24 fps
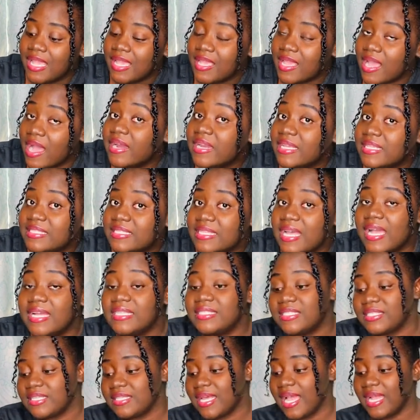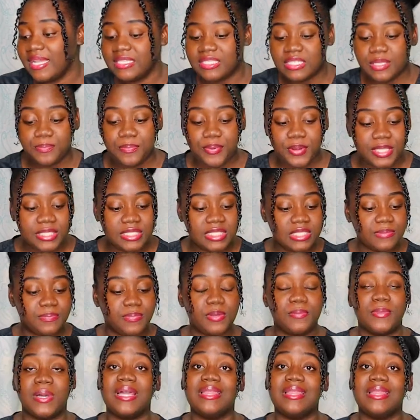You understand? So that is the principle.